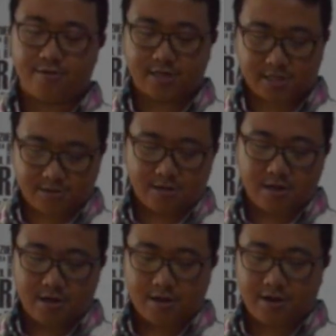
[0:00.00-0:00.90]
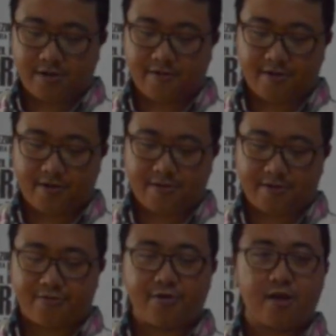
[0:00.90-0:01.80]
These
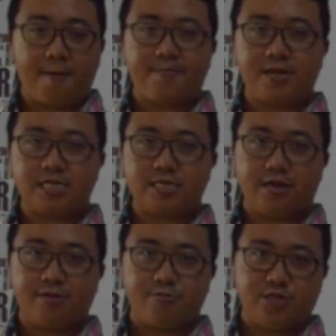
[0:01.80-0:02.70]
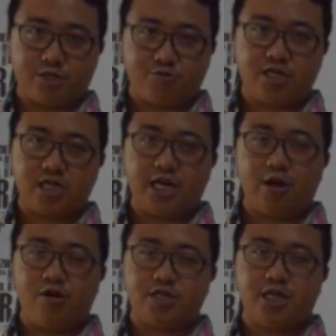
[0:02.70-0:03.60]
the three companies that just recently
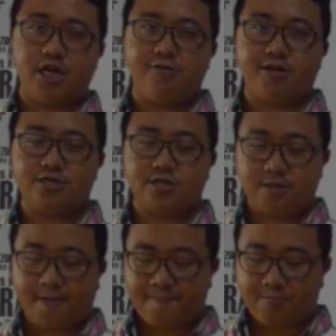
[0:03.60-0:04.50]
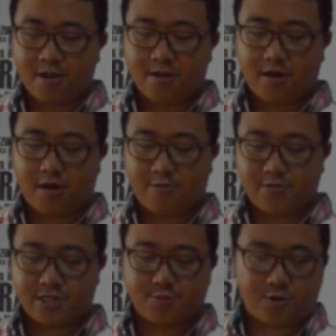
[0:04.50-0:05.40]
launched in Indonesia,
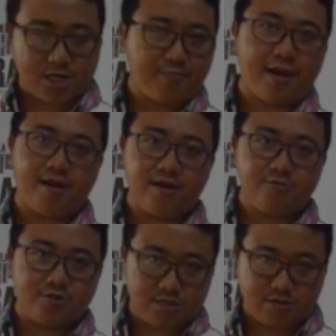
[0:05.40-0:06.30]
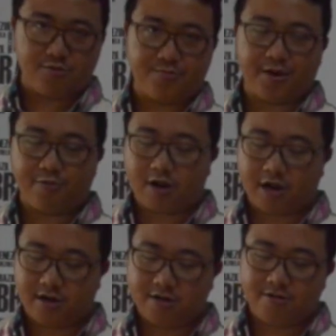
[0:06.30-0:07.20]
which is Price Panda, which is owned by
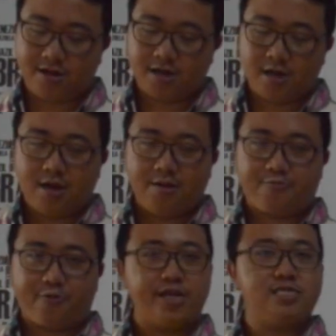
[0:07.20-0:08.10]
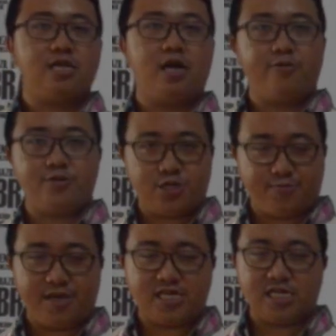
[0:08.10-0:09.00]
Rocket Internet, Priza, which is
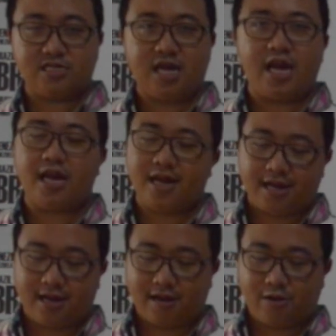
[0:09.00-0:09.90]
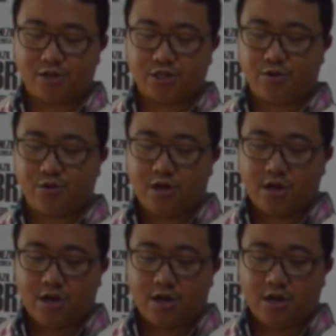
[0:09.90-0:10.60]
based in Thailand, and also